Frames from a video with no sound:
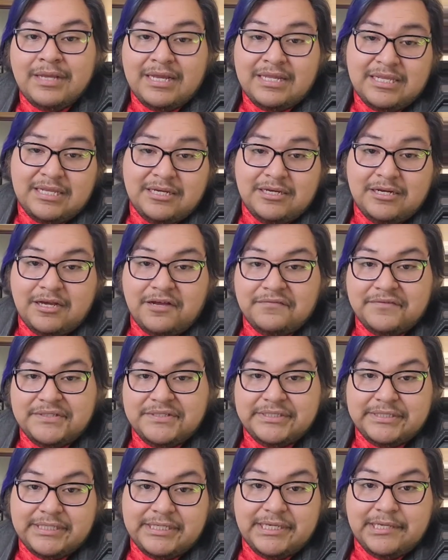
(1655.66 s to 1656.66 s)
And then
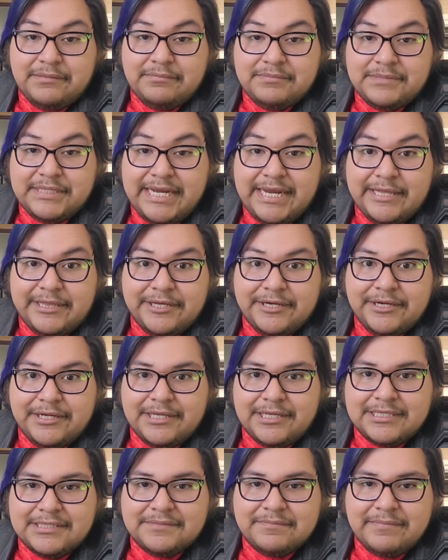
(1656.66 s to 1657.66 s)
obviously Taylor,
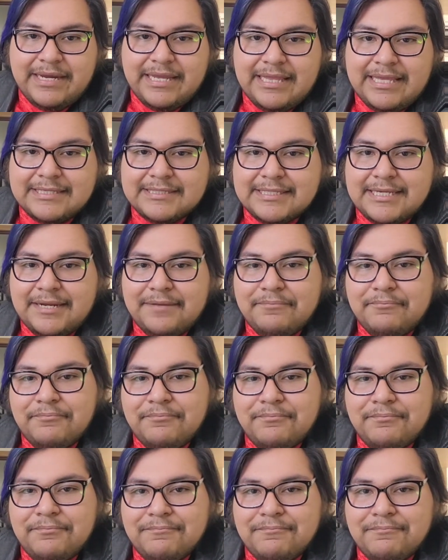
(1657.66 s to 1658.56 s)
because that's my last name.